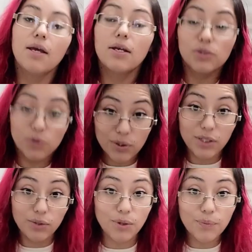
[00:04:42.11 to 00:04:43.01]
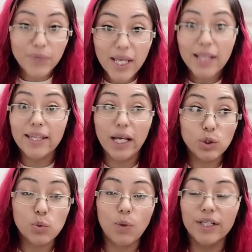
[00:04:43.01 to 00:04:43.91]
So, you know,
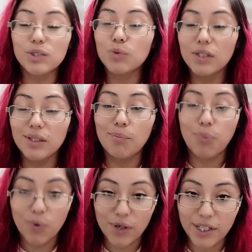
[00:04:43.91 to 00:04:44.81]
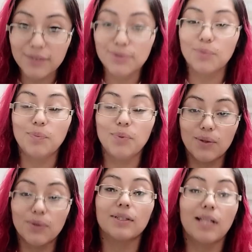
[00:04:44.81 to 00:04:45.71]
that's why it's really important to
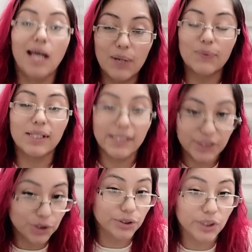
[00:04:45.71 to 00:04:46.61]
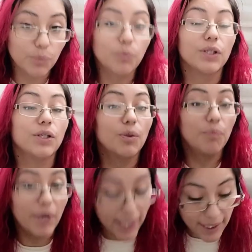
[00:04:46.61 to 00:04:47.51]
build that relationship with your
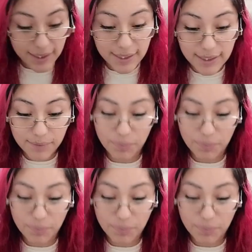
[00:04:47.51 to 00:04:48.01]
pets,